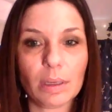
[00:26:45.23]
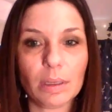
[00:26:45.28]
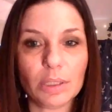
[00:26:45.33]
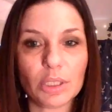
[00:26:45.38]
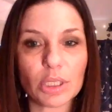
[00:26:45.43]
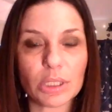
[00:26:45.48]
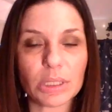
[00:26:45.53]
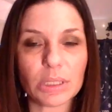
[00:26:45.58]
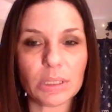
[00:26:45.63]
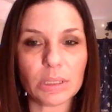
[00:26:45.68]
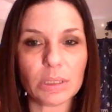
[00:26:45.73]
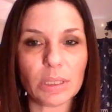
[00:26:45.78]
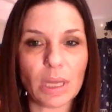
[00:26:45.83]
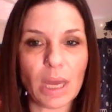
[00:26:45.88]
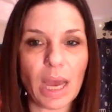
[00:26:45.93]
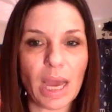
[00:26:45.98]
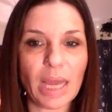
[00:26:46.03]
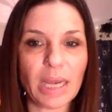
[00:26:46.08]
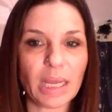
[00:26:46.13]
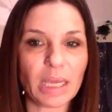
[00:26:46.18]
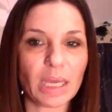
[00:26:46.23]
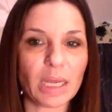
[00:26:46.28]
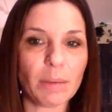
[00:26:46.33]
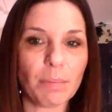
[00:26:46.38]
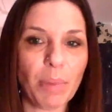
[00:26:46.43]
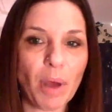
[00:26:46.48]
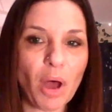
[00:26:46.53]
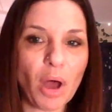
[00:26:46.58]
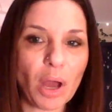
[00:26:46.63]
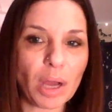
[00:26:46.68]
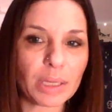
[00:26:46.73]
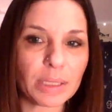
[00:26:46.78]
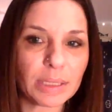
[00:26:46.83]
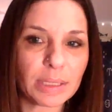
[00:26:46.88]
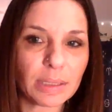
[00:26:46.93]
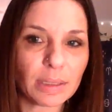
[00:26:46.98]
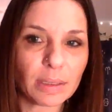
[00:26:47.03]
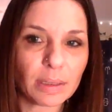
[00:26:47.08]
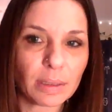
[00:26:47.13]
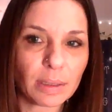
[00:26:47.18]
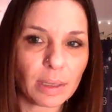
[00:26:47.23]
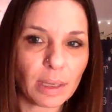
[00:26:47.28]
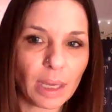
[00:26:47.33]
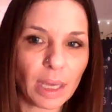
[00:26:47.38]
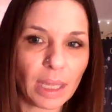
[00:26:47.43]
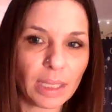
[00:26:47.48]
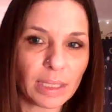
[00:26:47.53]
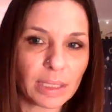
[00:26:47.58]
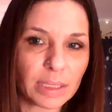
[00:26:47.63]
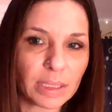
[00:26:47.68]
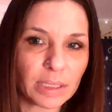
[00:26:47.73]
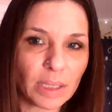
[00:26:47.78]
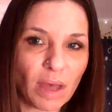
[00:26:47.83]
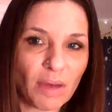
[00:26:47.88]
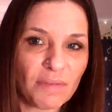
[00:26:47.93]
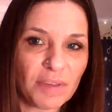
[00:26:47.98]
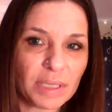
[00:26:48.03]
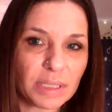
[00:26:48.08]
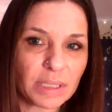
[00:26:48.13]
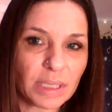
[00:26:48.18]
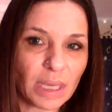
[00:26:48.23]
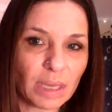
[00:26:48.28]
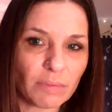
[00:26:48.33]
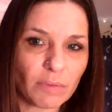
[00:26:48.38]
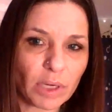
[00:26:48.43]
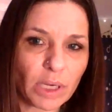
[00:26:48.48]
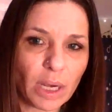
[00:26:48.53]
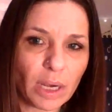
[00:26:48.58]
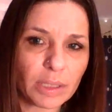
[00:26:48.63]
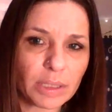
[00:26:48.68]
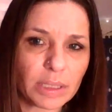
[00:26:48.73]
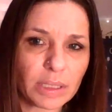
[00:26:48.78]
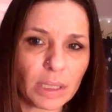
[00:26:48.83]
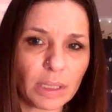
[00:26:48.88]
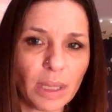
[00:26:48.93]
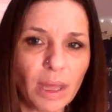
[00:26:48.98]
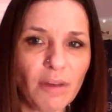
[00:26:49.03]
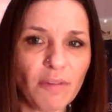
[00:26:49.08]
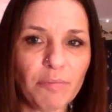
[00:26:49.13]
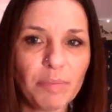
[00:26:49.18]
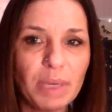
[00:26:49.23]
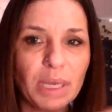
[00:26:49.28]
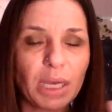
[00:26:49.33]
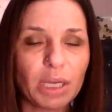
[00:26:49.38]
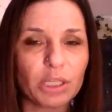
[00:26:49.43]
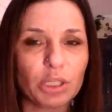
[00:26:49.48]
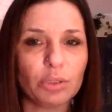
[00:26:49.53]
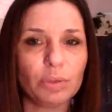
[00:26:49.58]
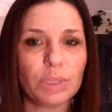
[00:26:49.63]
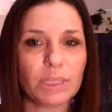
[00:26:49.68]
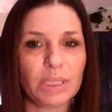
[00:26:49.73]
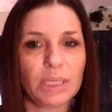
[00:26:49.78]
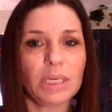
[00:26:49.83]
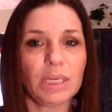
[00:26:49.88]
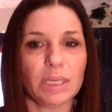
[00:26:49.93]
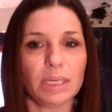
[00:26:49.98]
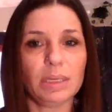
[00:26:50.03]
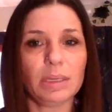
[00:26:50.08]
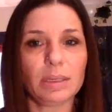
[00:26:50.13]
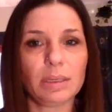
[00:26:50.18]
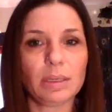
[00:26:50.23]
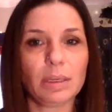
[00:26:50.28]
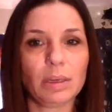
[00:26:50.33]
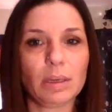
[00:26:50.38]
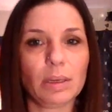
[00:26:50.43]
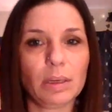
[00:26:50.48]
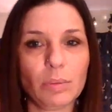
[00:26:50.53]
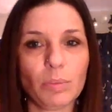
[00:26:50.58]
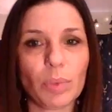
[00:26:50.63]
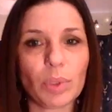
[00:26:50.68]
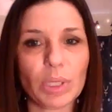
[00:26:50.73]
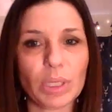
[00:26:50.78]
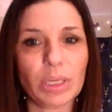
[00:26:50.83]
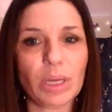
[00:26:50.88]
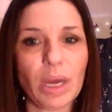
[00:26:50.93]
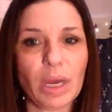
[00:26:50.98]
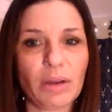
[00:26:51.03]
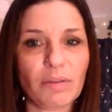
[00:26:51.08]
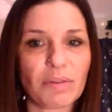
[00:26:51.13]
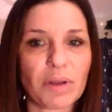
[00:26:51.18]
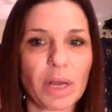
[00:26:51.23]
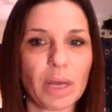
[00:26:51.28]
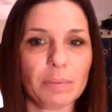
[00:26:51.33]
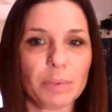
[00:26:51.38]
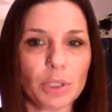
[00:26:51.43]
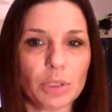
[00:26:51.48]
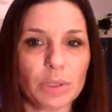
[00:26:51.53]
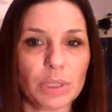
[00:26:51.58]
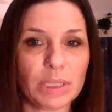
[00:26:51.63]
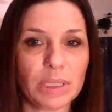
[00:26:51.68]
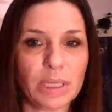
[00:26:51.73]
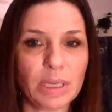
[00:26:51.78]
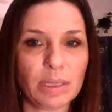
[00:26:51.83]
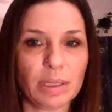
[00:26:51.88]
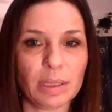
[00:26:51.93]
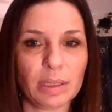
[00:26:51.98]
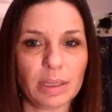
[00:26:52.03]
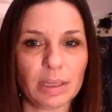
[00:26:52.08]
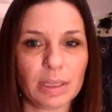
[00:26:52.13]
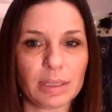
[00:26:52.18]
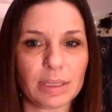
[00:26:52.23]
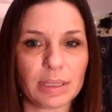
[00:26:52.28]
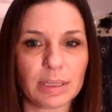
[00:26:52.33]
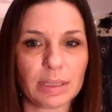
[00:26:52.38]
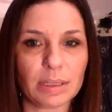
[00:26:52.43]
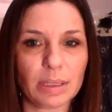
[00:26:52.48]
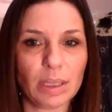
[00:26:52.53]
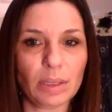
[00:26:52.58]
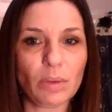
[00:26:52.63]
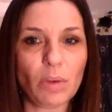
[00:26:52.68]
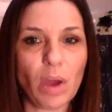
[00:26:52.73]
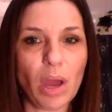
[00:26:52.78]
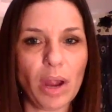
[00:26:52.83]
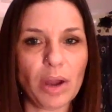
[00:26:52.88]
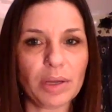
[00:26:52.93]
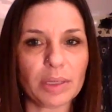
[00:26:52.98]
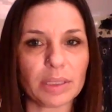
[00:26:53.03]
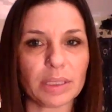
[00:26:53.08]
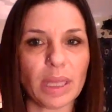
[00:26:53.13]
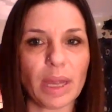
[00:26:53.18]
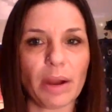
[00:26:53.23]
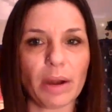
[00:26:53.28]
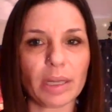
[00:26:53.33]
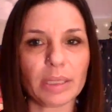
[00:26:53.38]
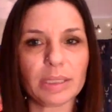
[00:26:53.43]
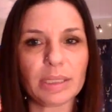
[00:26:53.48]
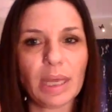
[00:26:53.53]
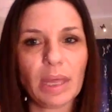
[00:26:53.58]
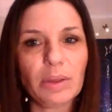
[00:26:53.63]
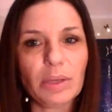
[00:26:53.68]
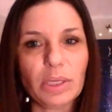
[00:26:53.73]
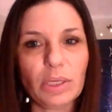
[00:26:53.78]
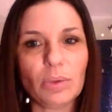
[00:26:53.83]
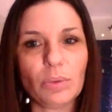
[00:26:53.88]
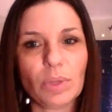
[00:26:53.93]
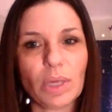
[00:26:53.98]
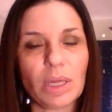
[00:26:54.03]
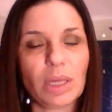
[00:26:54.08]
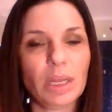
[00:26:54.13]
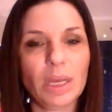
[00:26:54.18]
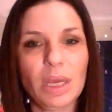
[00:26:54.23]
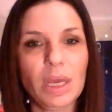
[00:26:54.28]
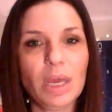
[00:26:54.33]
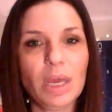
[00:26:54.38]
Just hiding in a box. And this is obviously in regards to love, because you see with the Nine of Cups, you see that this little heart is there, and it's telling you that